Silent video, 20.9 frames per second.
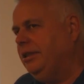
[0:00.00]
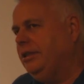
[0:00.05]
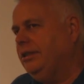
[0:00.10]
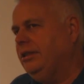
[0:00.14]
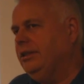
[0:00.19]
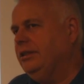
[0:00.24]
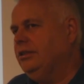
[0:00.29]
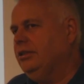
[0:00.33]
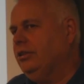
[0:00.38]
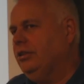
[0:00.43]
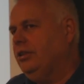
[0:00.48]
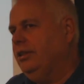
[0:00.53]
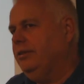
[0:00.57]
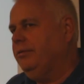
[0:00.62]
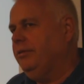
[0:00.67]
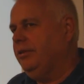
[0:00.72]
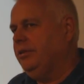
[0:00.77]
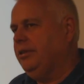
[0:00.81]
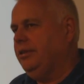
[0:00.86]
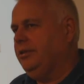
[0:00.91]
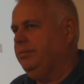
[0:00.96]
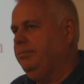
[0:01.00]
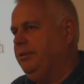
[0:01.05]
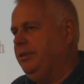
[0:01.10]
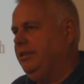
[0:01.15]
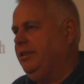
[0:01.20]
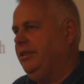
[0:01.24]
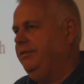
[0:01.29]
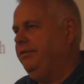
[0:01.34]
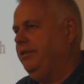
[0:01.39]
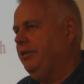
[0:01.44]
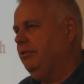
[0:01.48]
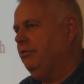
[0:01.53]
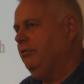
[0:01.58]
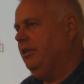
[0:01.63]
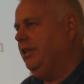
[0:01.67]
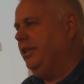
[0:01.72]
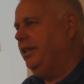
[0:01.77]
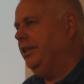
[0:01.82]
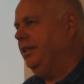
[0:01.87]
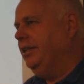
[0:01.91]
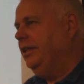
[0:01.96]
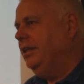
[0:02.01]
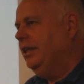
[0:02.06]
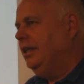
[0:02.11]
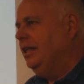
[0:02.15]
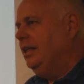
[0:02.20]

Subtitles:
here in sort of a specific way.